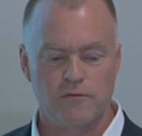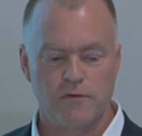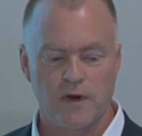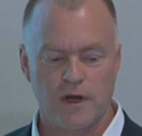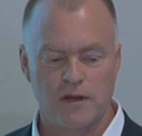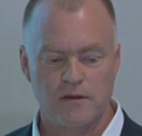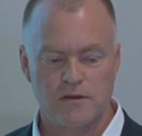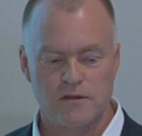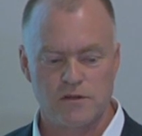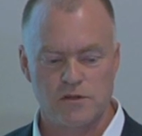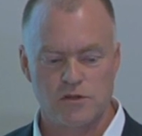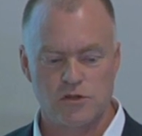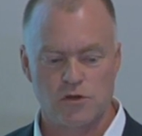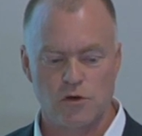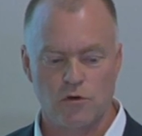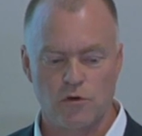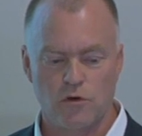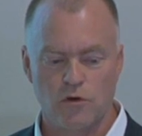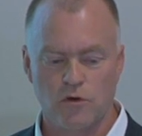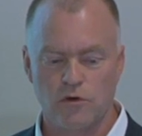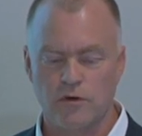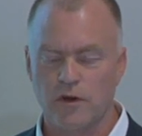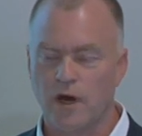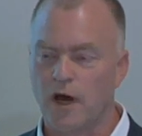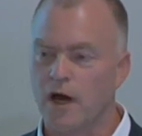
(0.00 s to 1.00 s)
fact is a
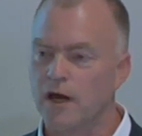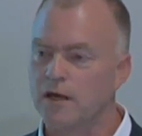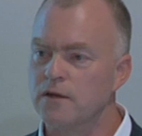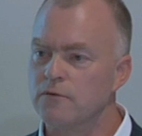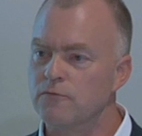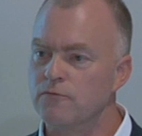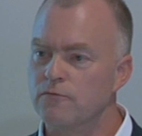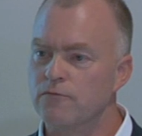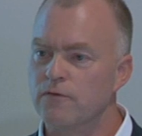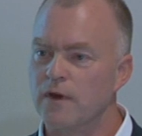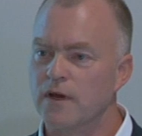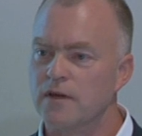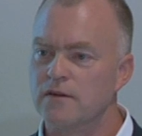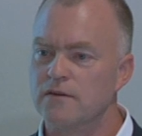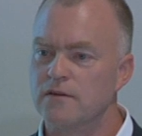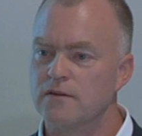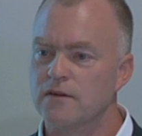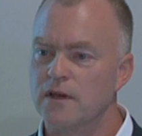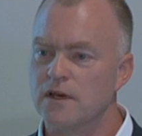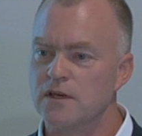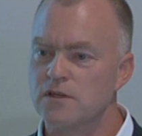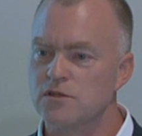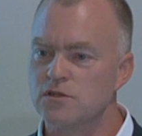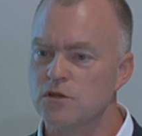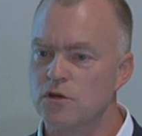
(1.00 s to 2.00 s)
so-called item fact. It
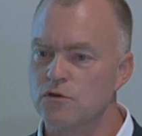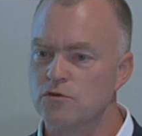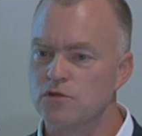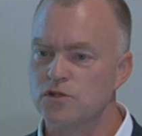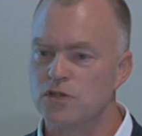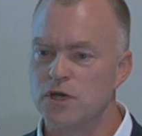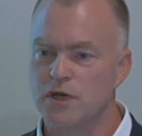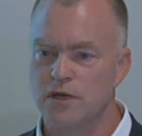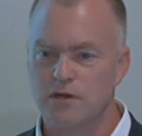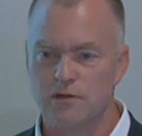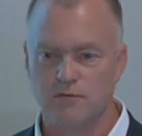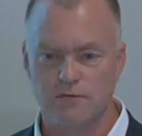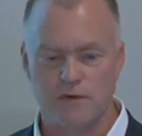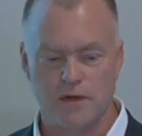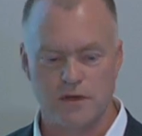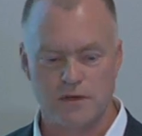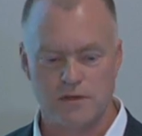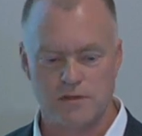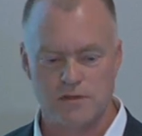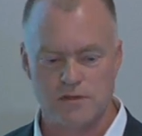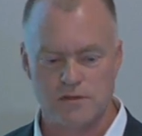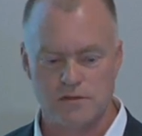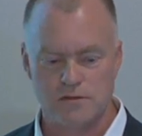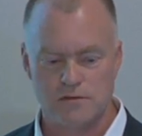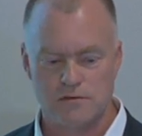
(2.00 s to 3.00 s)
has no child
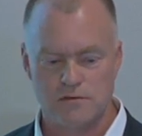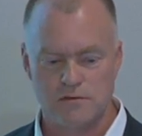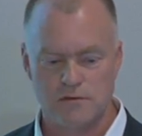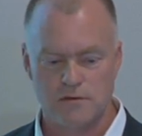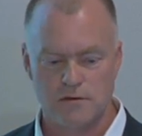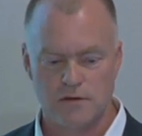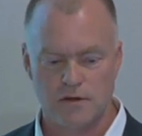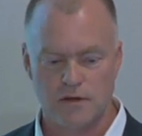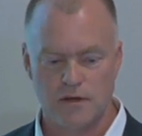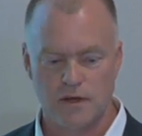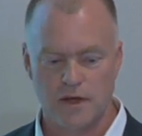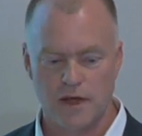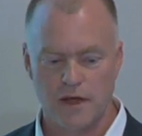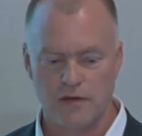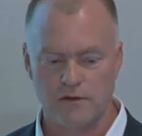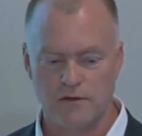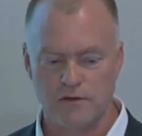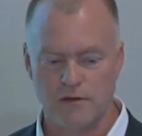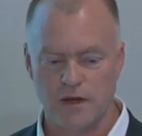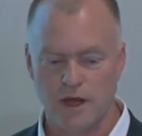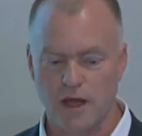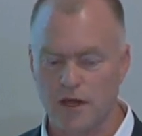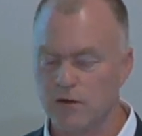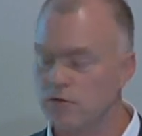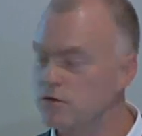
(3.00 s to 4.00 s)
facts. The
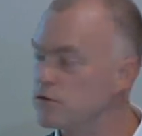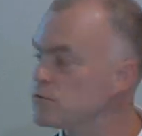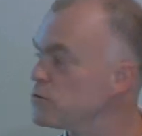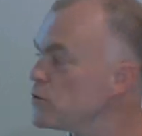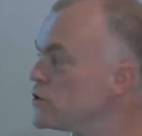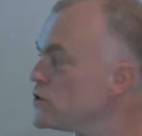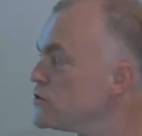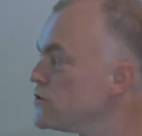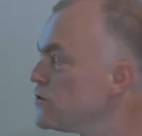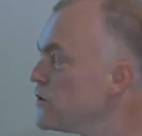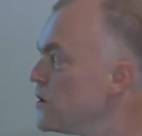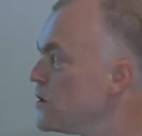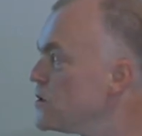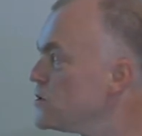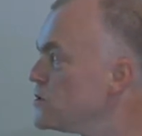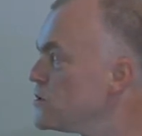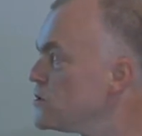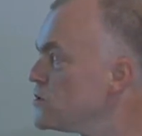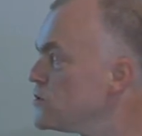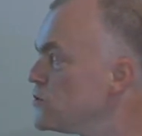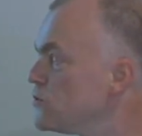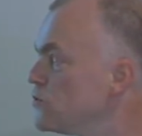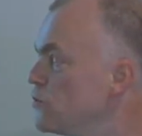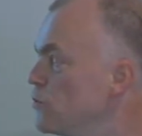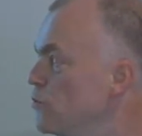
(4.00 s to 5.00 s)
entity address presentation
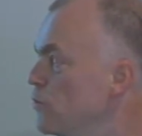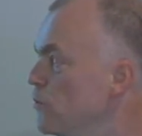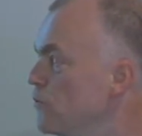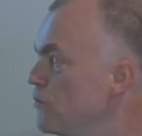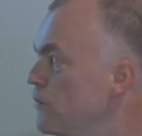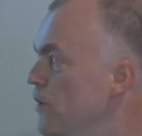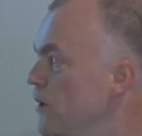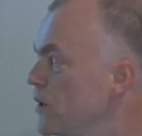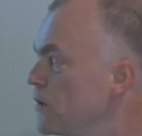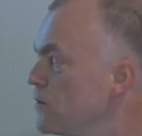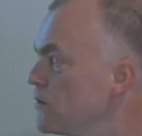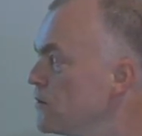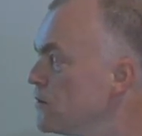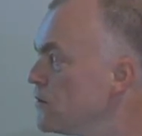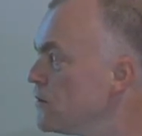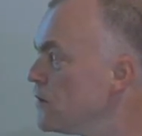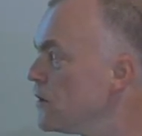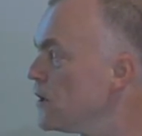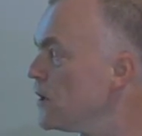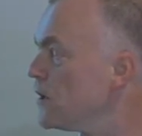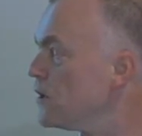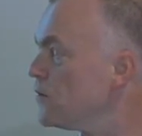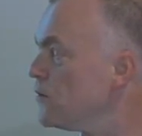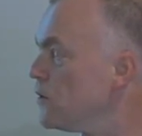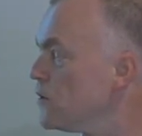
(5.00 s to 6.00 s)
is a tuple fact,
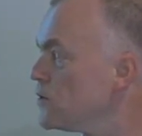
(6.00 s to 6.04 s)
and it